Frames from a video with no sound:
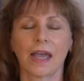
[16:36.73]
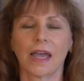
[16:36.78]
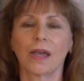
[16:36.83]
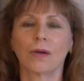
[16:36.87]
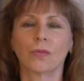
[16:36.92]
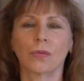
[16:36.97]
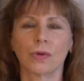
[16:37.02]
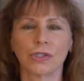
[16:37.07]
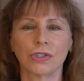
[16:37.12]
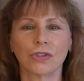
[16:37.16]

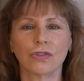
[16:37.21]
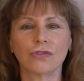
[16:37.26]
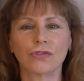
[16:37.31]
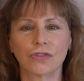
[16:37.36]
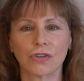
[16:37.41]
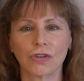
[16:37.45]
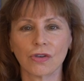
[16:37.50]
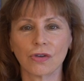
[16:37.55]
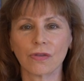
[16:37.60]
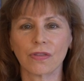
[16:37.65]
And when you
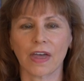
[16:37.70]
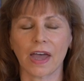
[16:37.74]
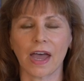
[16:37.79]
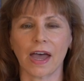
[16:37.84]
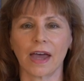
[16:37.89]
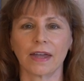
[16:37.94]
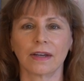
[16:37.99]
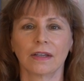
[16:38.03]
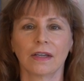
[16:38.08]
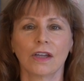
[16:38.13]
do
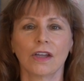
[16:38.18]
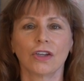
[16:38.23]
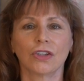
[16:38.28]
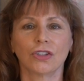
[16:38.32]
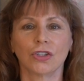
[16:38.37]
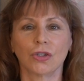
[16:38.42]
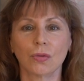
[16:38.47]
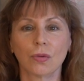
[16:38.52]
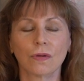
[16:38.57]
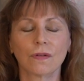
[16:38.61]
that,
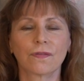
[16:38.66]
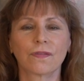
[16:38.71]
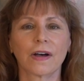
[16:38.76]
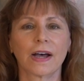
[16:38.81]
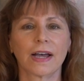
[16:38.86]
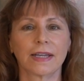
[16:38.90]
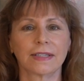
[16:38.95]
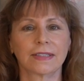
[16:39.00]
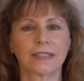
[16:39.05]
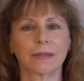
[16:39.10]
you will
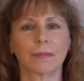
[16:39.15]
find